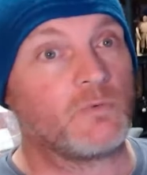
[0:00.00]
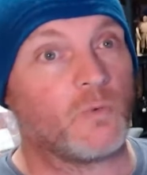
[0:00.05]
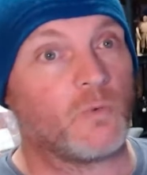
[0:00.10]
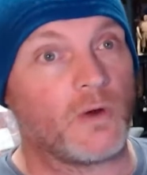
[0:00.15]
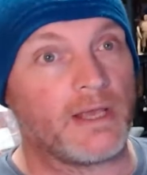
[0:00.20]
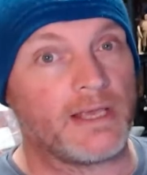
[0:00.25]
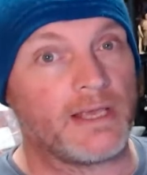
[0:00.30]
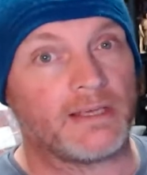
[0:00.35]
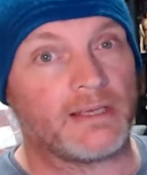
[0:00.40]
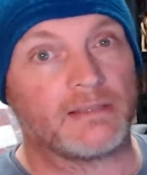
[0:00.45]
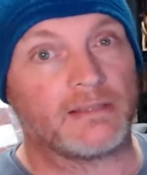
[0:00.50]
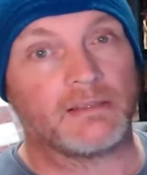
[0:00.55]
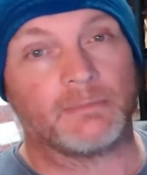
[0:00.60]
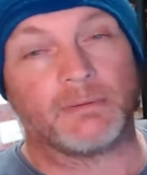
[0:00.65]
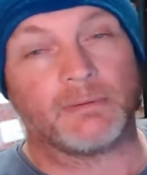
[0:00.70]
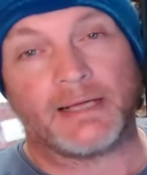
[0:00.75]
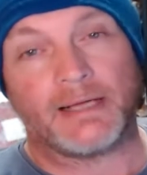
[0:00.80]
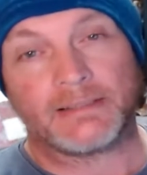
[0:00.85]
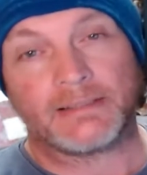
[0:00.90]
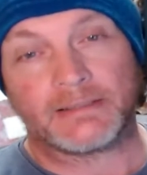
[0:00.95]
weak. The
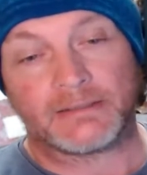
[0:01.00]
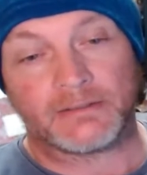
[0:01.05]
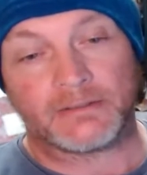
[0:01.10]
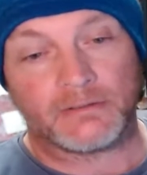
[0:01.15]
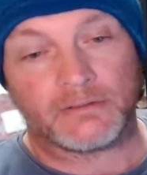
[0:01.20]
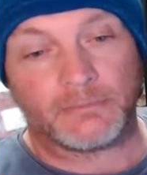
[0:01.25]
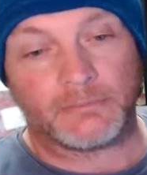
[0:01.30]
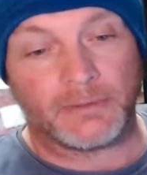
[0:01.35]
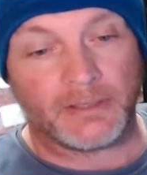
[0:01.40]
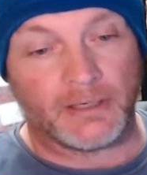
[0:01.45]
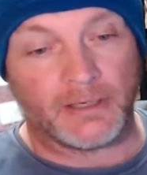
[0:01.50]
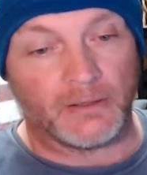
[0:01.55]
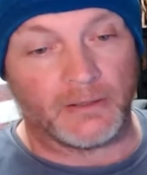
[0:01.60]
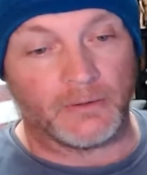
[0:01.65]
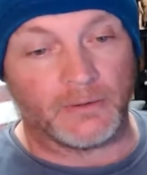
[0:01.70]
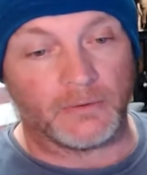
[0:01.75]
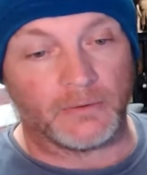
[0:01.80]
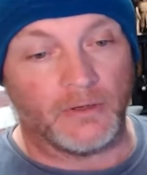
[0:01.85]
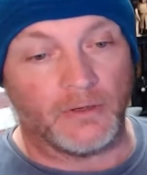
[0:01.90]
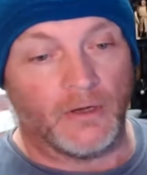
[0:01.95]
plastic's going to be
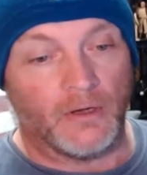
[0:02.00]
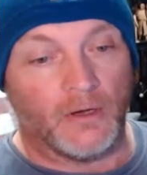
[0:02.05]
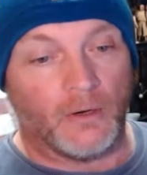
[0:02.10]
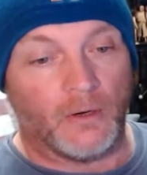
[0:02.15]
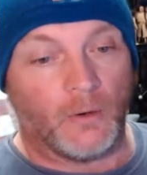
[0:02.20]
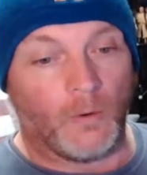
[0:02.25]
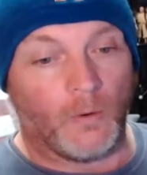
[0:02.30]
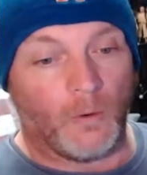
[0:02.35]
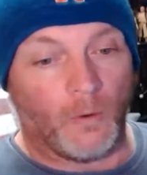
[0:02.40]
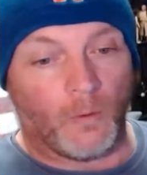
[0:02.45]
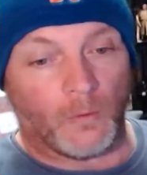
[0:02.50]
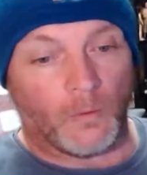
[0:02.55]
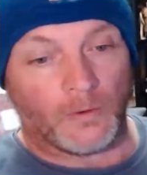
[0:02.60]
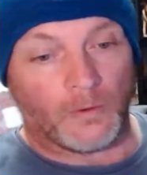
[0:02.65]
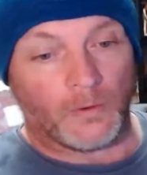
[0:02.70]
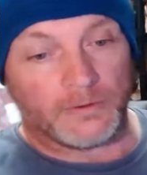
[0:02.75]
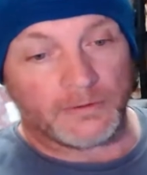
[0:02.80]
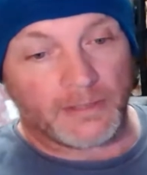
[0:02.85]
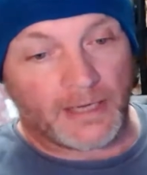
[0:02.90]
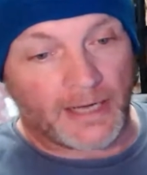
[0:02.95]
old.
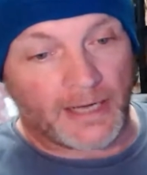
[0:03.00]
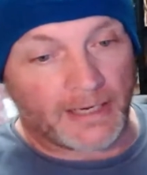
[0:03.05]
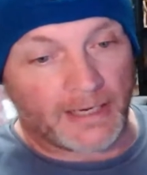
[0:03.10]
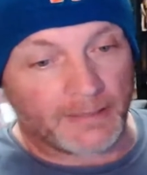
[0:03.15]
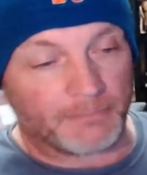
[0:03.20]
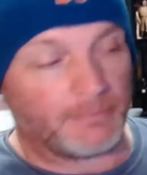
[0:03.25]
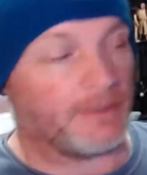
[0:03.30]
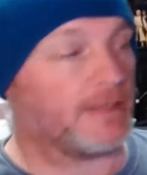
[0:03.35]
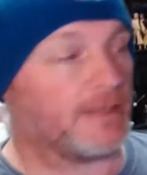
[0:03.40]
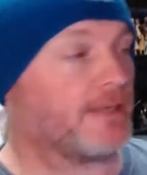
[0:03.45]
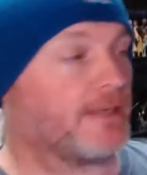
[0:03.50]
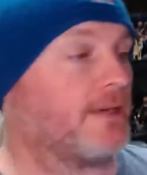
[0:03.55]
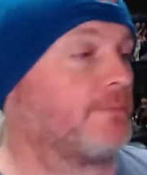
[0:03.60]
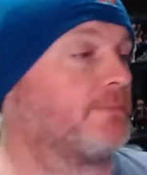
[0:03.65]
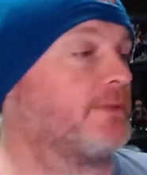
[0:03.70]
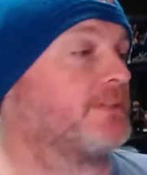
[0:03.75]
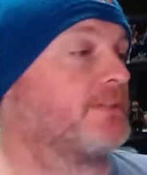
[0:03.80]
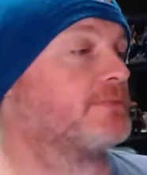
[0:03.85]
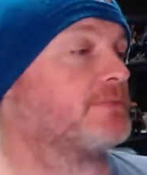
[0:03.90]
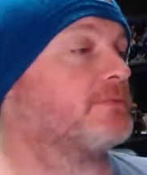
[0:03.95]
Or I can pick up
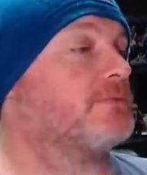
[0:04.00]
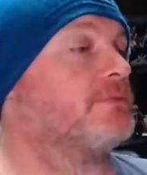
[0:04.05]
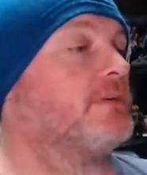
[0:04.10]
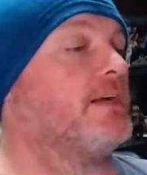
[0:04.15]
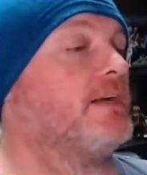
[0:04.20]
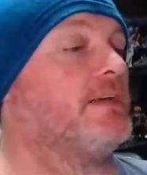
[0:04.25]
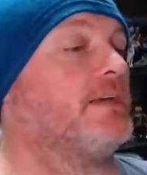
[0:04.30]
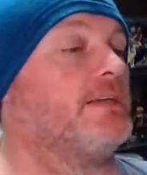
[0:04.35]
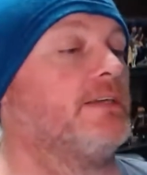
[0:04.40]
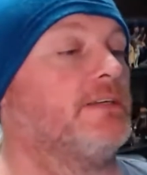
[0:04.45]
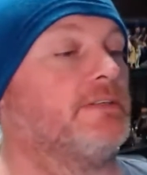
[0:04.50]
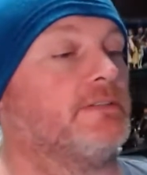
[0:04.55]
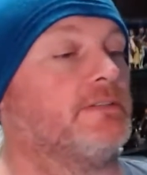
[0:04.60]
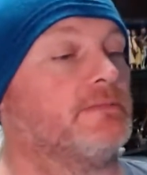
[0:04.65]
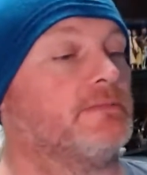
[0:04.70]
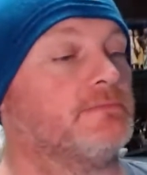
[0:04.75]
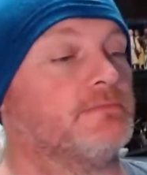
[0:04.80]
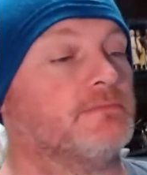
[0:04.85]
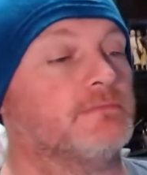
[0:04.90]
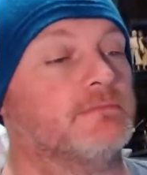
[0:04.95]
this one right here,